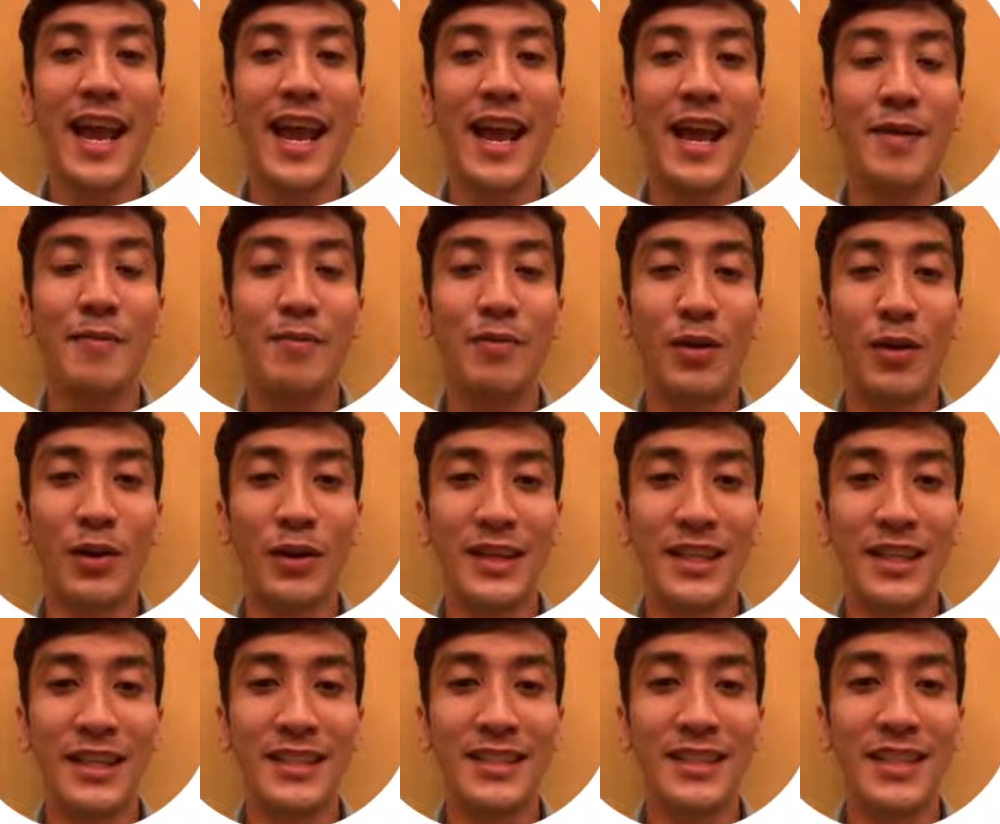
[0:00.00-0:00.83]

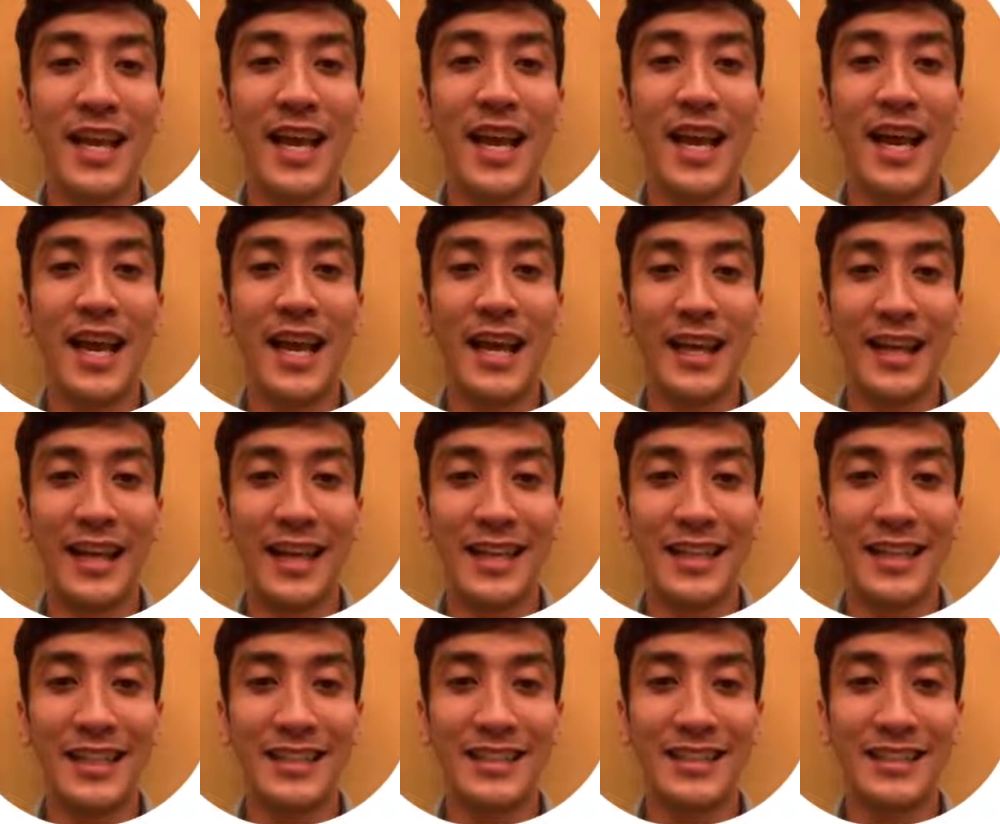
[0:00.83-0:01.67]
employees
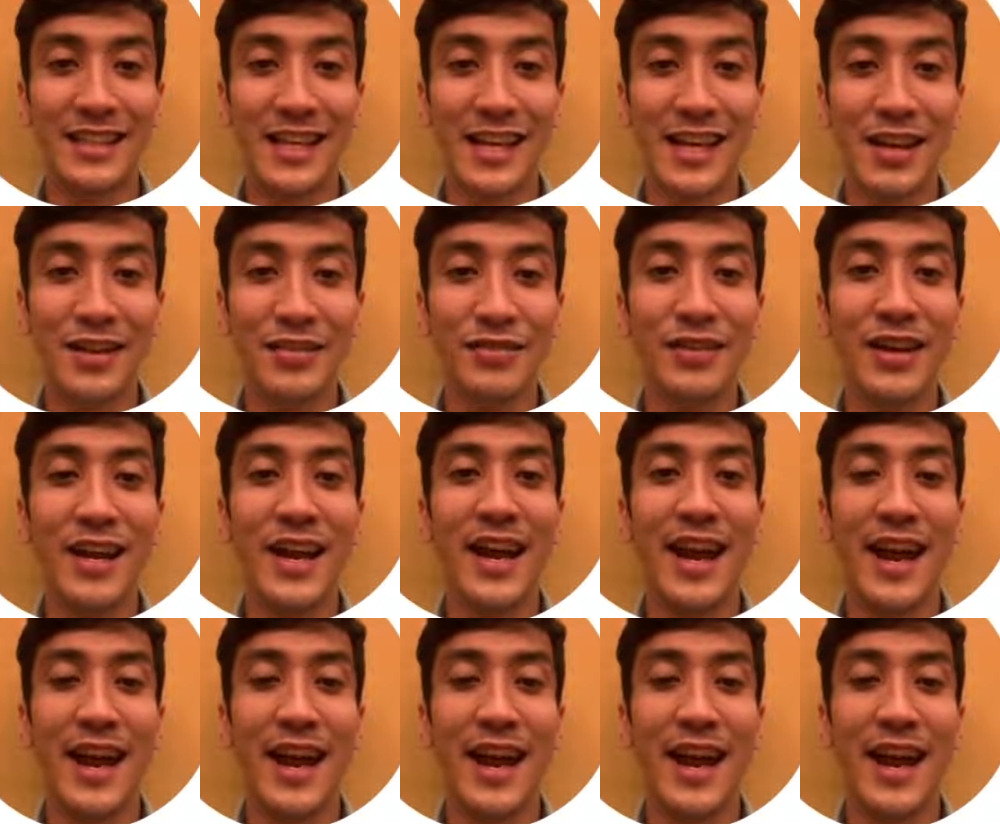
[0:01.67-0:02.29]
in a safe